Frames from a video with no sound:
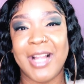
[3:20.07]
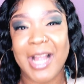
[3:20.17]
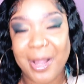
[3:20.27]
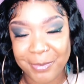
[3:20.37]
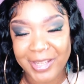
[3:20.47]

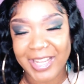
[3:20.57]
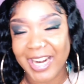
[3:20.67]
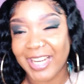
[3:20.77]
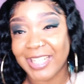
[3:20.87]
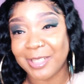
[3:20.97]
happy that
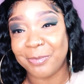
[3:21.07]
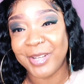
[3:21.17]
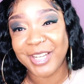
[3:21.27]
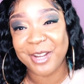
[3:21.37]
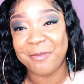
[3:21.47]
I get to
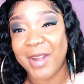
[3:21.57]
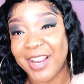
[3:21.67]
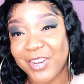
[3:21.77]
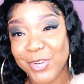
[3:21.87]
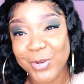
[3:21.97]
pick up my
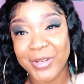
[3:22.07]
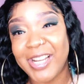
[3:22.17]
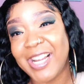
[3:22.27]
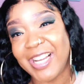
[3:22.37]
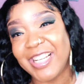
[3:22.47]
new
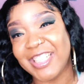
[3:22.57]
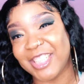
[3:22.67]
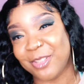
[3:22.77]
keys